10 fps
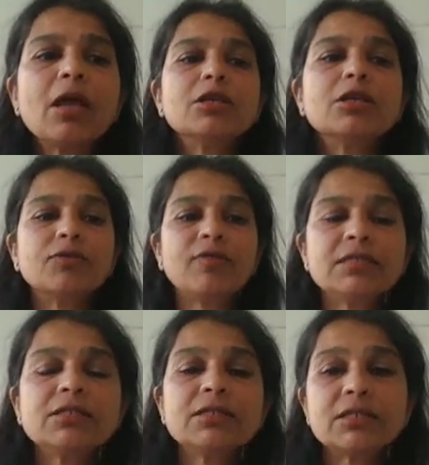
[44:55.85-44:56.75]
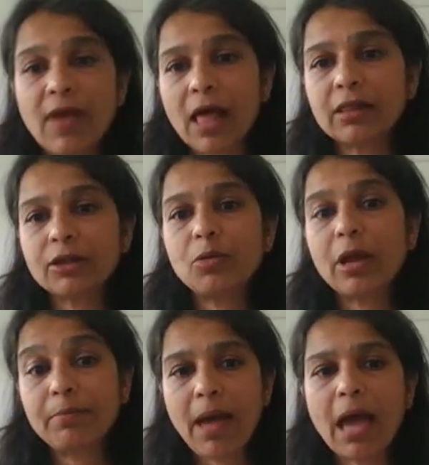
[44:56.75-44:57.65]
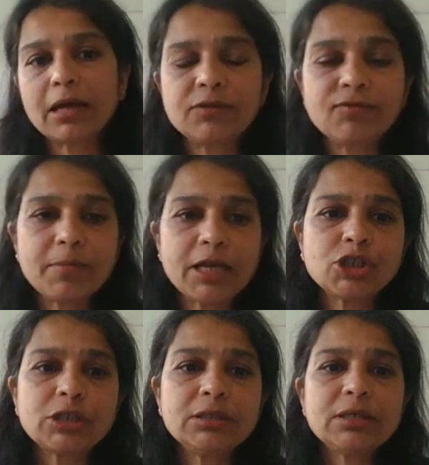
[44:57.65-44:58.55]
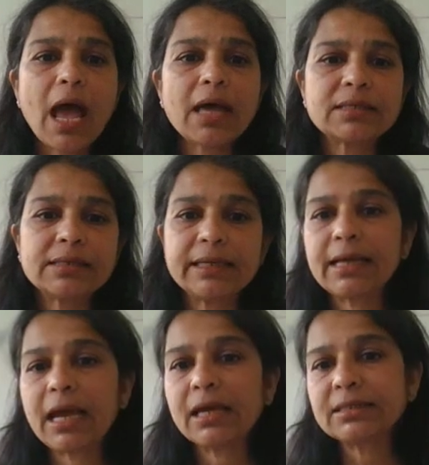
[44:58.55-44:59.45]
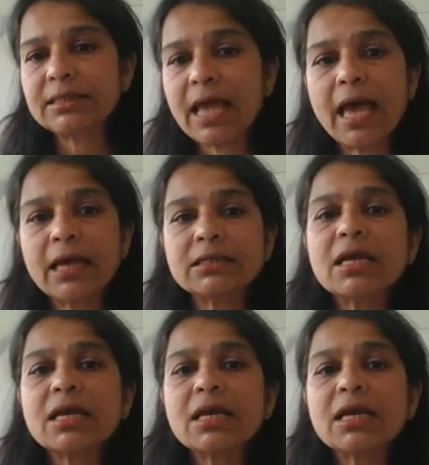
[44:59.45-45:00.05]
So funders value impact information, as Alina has said,